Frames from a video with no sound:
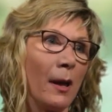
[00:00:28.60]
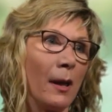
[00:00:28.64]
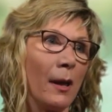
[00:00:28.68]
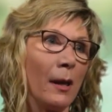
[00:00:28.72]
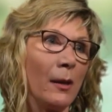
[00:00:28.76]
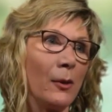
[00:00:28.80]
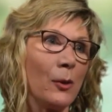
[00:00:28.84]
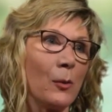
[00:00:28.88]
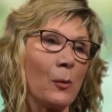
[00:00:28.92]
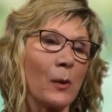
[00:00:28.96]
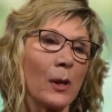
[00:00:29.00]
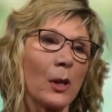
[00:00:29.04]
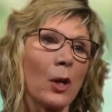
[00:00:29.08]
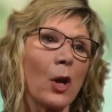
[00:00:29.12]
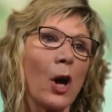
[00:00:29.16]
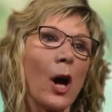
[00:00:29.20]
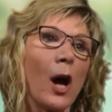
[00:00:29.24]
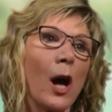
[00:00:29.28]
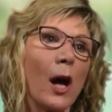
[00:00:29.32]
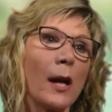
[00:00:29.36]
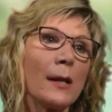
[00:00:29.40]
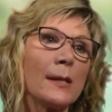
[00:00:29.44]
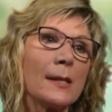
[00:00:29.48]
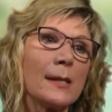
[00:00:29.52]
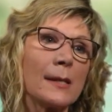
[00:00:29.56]
you are
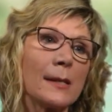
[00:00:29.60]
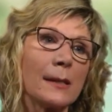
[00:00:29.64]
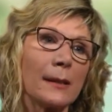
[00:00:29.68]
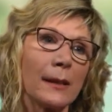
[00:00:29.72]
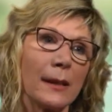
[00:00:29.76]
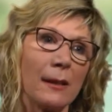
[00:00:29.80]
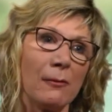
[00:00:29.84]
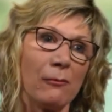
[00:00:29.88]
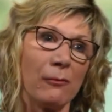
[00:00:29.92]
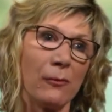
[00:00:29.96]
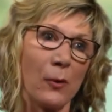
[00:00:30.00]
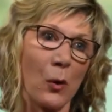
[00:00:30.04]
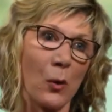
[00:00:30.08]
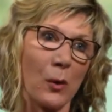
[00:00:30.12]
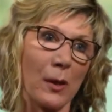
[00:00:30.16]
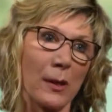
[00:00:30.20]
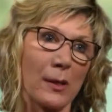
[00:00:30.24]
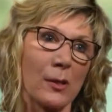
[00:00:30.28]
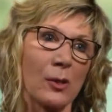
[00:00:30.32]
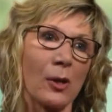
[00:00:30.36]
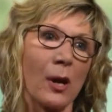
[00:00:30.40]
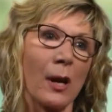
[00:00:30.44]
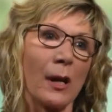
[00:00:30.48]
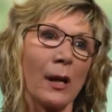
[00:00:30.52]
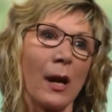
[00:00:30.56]
constantly
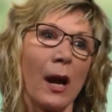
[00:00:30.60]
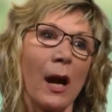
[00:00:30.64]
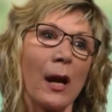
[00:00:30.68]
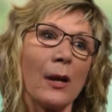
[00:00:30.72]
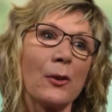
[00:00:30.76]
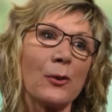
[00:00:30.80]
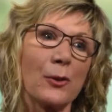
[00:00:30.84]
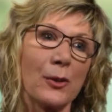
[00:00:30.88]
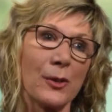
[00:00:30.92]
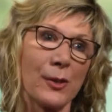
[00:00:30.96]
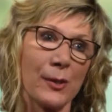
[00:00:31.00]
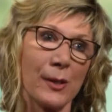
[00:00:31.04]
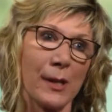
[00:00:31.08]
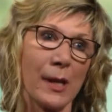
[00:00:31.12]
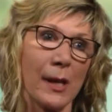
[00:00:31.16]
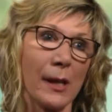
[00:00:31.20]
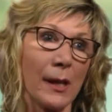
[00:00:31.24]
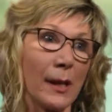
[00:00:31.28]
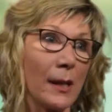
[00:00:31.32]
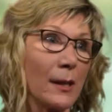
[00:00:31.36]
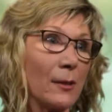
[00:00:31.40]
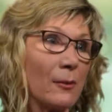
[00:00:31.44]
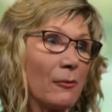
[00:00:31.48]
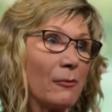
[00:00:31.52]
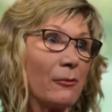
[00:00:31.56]
focused on
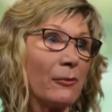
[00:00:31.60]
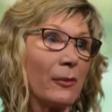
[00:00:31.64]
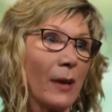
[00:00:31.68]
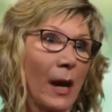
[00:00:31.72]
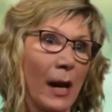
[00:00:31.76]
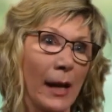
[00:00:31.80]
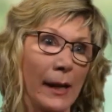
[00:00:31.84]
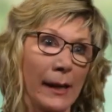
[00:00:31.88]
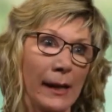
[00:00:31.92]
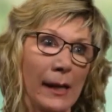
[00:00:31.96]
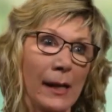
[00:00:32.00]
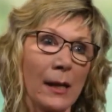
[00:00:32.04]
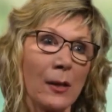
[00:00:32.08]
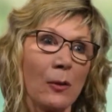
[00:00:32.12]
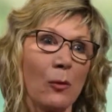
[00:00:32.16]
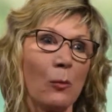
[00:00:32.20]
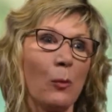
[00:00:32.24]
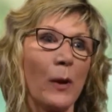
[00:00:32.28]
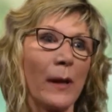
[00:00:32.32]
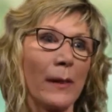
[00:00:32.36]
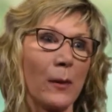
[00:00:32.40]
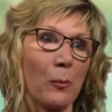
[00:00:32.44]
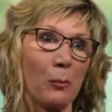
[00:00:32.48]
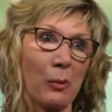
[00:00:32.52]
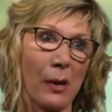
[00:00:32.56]
understanding and defining
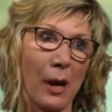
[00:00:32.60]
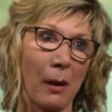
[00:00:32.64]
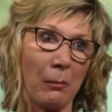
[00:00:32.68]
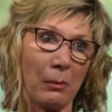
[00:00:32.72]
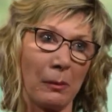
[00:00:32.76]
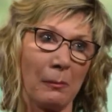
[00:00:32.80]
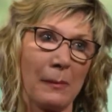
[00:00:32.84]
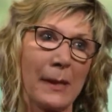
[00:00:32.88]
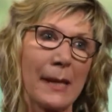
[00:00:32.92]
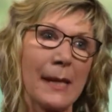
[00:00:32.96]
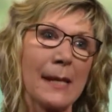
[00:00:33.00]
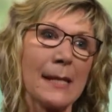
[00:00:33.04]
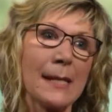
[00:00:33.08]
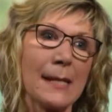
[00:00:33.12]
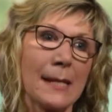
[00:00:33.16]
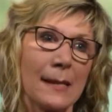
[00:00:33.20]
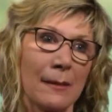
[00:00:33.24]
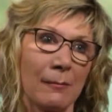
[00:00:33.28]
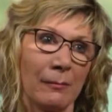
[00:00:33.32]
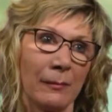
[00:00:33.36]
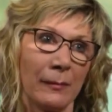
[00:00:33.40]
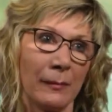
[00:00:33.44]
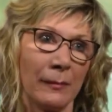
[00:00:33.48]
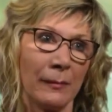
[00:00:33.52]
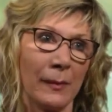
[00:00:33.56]
what the problem is.
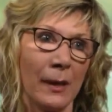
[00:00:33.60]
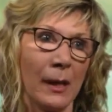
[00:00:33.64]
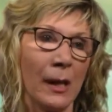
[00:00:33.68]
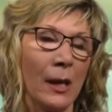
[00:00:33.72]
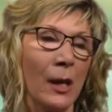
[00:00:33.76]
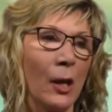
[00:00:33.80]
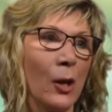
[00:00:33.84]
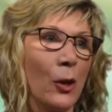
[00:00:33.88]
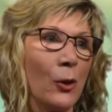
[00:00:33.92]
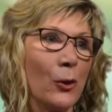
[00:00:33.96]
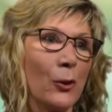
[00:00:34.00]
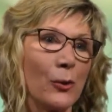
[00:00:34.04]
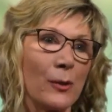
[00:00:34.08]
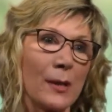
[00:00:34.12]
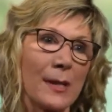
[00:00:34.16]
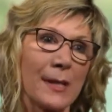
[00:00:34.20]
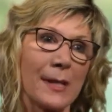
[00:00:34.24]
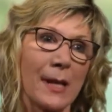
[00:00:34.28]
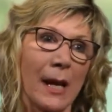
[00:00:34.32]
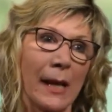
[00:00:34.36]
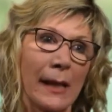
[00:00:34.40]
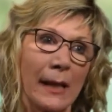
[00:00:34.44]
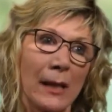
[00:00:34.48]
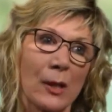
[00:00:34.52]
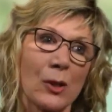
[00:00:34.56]
You're
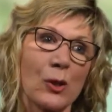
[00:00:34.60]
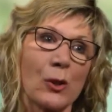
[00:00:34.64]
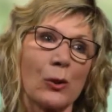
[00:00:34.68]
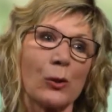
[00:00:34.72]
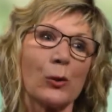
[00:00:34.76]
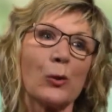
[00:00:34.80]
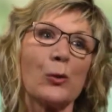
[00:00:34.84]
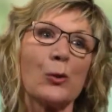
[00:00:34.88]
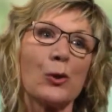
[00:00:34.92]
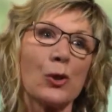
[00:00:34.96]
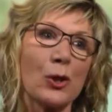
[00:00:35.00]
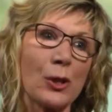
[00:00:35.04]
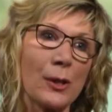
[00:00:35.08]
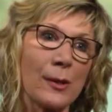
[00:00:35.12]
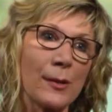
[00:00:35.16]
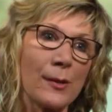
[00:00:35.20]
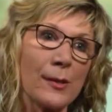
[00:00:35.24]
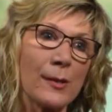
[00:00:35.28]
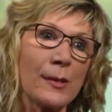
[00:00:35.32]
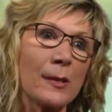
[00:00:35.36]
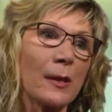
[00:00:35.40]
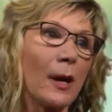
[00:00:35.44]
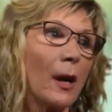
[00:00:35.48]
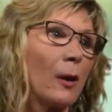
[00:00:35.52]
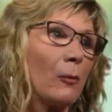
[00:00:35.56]
designing
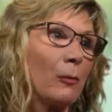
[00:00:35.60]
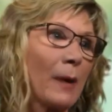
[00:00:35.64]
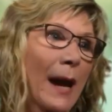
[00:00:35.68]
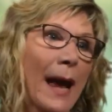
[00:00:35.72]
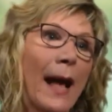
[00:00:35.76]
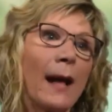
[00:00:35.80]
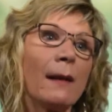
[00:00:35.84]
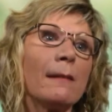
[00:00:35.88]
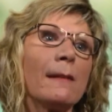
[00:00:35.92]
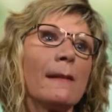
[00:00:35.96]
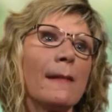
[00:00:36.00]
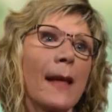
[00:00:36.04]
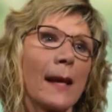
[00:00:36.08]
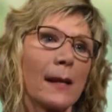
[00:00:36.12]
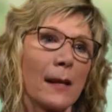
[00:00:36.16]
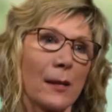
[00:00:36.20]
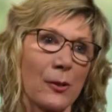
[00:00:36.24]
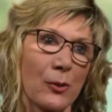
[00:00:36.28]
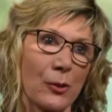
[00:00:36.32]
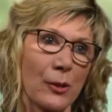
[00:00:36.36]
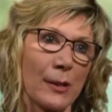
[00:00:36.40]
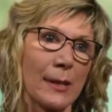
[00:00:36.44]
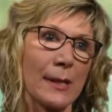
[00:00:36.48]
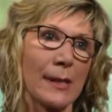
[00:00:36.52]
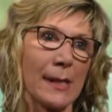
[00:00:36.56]
solutions around that
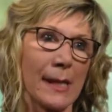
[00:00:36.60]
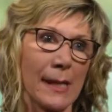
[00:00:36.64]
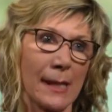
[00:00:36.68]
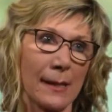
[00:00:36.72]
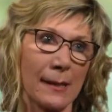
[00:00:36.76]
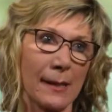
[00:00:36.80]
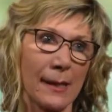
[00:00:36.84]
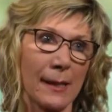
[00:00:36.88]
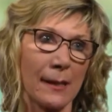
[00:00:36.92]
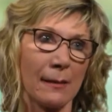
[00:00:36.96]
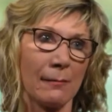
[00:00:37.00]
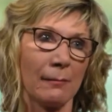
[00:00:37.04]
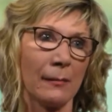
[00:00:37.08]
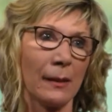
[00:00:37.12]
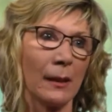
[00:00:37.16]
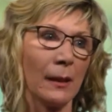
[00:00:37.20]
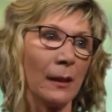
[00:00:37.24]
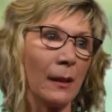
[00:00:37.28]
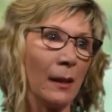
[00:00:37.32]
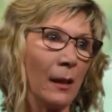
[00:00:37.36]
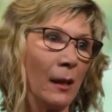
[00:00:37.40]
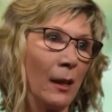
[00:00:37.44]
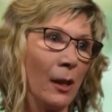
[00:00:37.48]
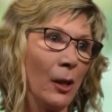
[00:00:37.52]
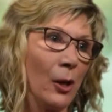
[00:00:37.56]
understanding.
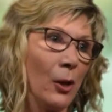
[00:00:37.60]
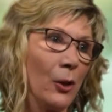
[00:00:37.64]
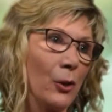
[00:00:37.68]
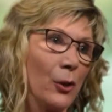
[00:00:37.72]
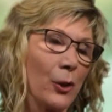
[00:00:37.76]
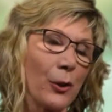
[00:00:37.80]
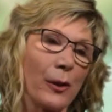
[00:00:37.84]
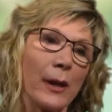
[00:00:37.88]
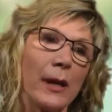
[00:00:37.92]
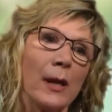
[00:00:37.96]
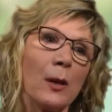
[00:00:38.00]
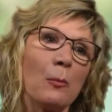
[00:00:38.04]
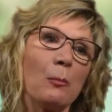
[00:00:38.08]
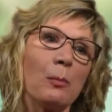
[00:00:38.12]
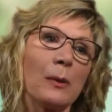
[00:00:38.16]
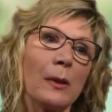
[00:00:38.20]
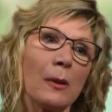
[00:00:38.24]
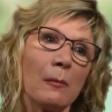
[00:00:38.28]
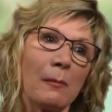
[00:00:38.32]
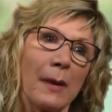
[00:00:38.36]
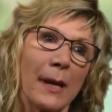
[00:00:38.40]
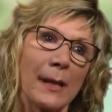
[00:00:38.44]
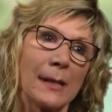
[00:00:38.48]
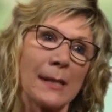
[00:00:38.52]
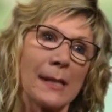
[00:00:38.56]
You're
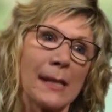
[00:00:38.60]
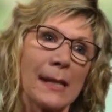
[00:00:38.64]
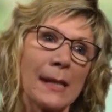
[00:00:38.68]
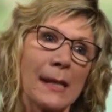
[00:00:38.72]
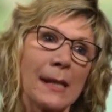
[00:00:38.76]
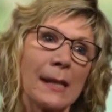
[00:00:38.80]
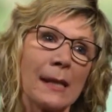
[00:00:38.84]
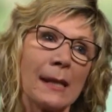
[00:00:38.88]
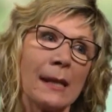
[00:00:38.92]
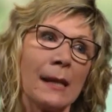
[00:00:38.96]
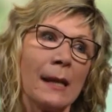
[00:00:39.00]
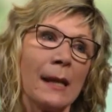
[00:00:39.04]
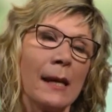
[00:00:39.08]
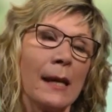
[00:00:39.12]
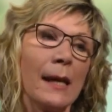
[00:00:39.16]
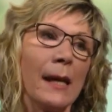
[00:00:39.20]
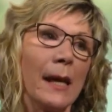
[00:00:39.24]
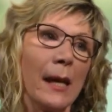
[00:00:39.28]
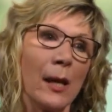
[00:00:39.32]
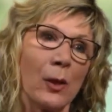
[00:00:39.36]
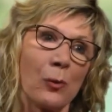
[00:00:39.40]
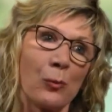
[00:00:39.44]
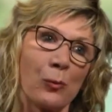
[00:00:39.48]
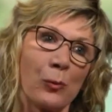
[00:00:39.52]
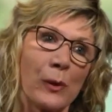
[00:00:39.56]
implementing
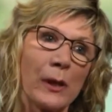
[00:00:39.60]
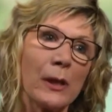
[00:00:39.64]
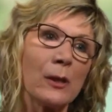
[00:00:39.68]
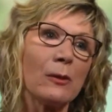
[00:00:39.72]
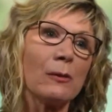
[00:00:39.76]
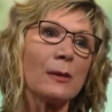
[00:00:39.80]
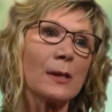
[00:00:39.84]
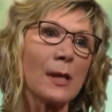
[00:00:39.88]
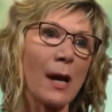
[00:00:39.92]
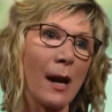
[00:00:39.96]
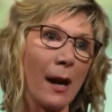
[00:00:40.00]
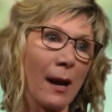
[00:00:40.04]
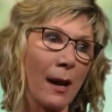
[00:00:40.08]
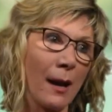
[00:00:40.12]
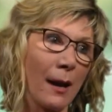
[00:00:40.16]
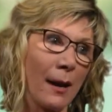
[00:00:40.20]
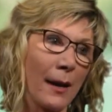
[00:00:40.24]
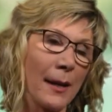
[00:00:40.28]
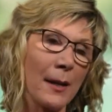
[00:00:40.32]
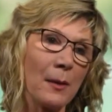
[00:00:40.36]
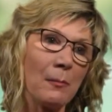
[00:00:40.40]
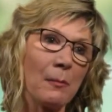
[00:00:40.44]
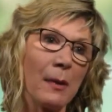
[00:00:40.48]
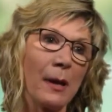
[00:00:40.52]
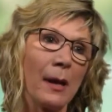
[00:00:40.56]
in real
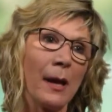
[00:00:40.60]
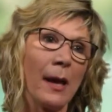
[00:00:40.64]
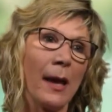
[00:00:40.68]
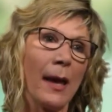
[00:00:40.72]
time